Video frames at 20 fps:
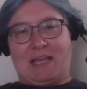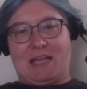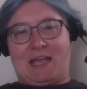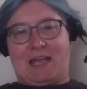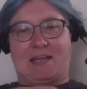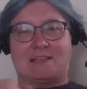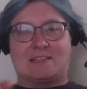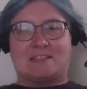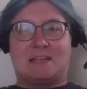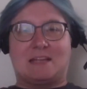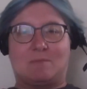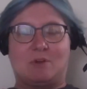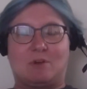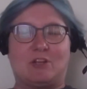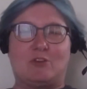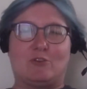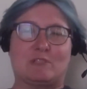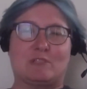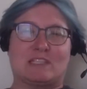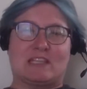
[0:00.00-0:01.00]
and
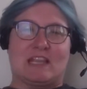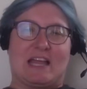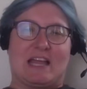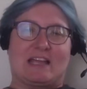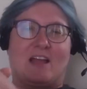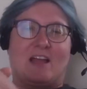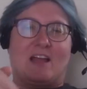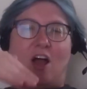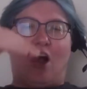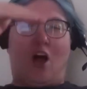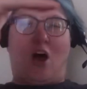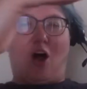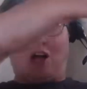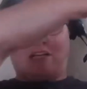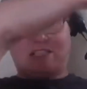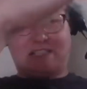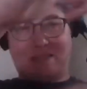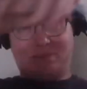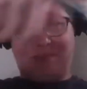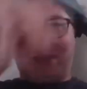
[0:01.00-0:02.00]
someone who's like
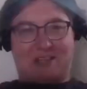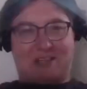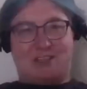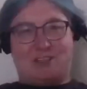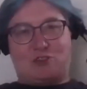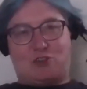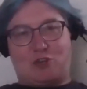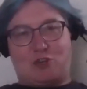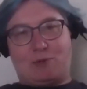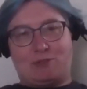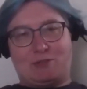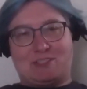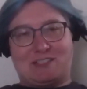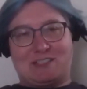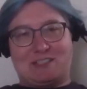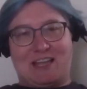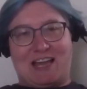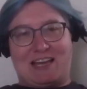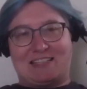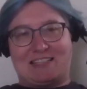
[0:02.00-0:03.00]
awesome and contributes a
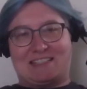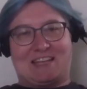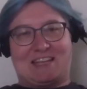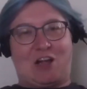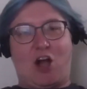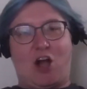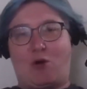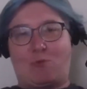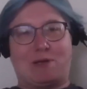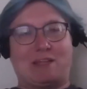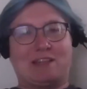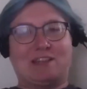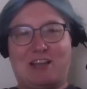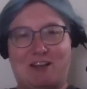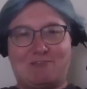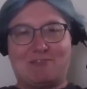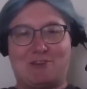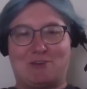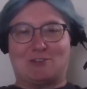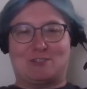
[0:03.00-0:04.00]
lot, it's like, oh, we
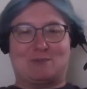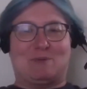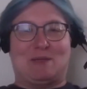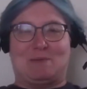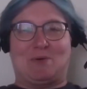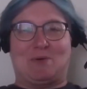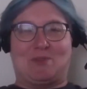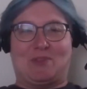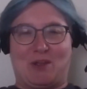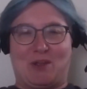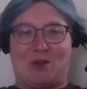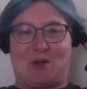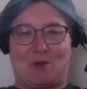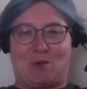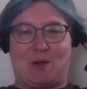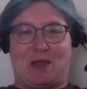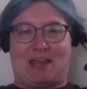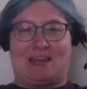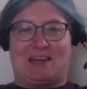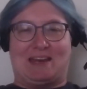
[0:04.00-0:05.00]
love those people, they're
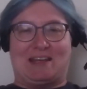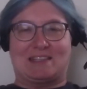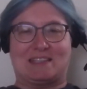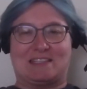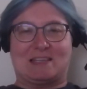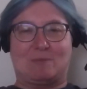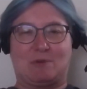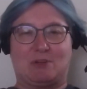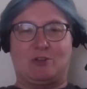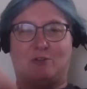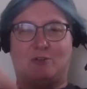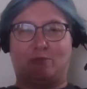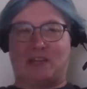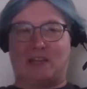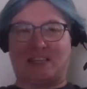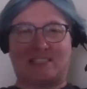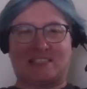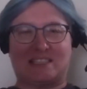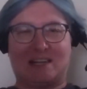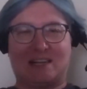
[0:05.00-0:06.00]
great. And someone who
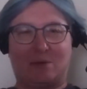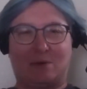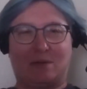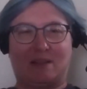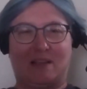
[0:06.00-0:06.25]
doesn't know a